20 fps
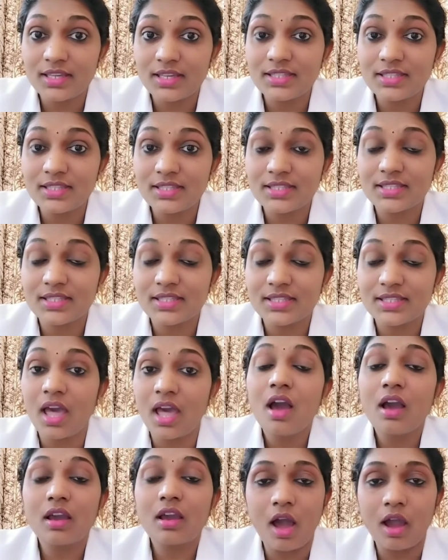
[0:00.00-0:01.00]
is a
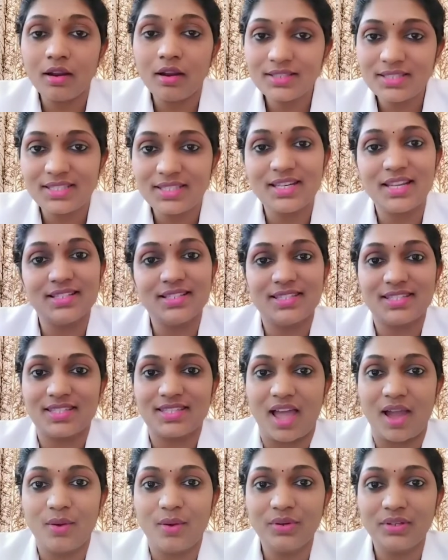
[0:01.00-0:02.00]
consonant
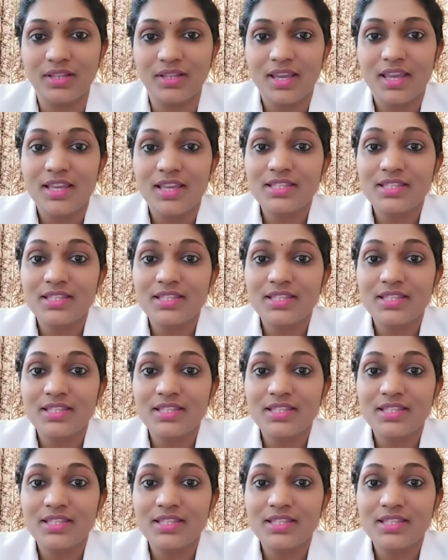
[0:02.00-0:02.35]
sound.